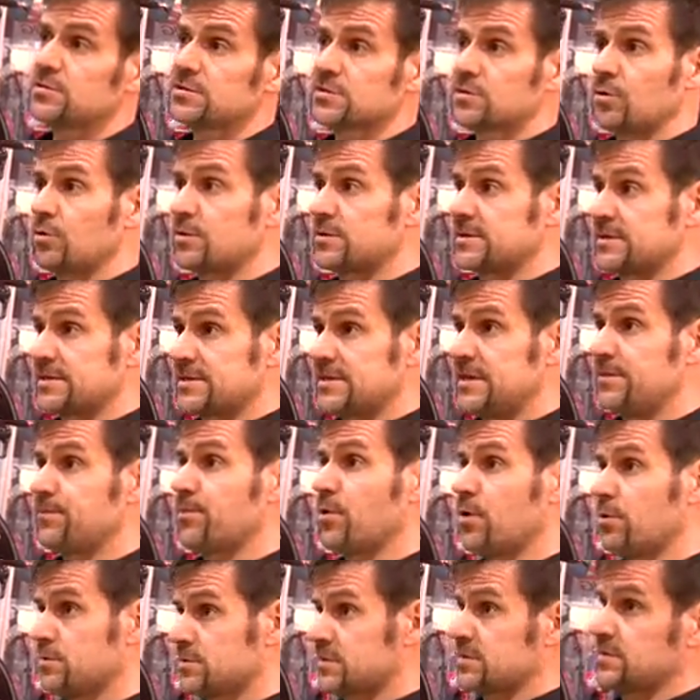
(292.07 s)
so it's a seat
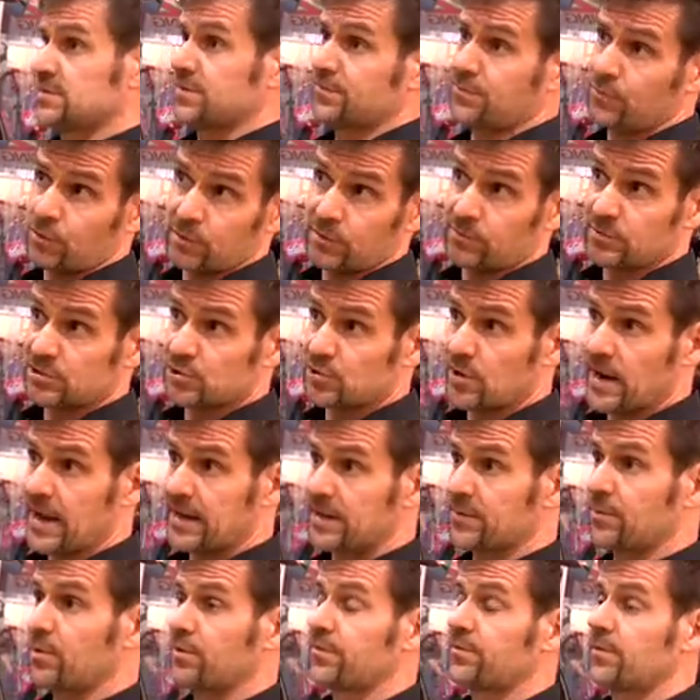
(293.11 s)
post because it's fully
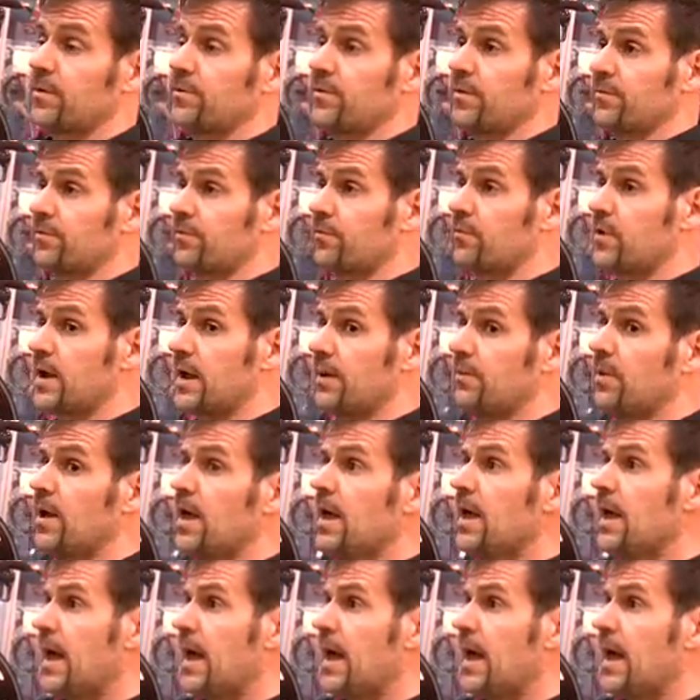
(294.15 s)
retractable from the frame.